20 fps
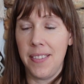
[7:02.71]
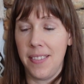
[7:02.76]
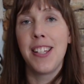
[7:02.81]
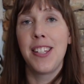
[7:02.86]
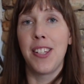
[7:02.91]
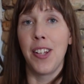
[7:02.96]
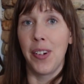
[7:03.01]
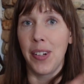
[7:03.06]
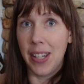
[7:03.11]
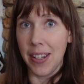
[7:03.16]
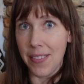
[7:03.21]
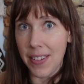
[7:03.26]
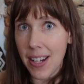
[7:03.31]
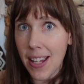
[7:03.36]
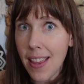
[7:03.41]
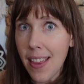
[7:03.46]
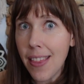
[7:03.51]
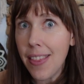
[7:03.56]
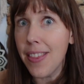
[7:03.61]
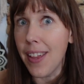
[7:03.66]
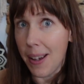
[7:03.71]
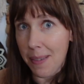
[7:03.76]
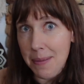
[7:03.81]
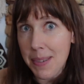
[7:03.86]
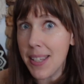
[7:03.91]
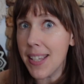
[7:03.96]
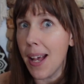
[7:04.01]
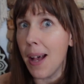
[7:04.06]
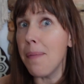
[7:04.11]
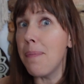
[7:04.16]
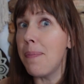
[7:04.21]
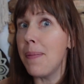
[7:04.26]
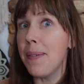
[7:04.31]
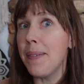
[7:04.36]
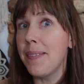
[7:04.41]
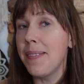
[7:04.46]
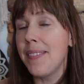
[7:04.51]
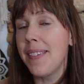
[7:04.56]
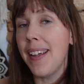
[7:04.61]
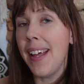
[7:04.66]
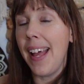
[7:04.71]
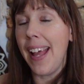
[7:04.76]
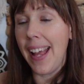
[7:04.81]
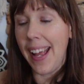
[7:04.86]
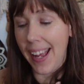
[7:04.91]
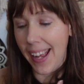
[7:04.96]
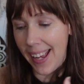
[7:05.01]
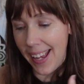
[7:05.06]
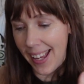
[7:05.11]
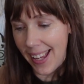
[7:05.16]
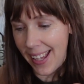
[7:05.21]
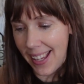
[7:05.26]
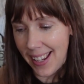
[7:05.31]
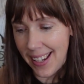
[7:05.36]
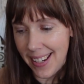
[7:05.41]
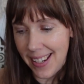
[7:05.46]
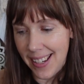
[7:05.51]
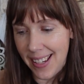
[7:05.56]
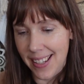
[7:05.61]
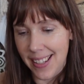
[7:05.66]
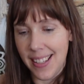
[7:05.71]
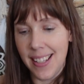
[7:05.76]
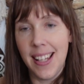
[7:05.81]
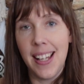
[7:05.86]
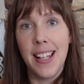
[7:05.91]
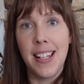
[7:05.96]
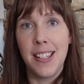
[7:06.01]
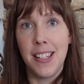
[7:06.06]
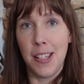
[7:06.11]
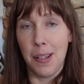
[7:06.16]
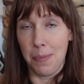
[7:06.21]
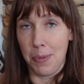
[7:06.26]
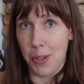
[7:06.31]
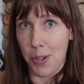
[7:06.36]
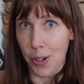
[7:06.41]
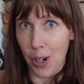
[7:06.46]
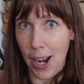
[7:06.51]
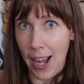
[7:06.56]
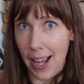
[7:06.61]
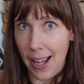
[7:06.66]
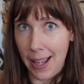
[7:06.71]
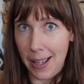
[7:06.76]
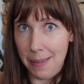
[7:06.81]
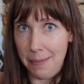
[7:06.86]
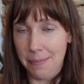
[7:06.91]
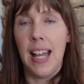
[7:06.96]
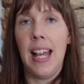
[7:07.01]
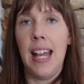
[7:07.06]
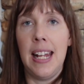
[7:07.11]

So give it a thumbs up and subscribe.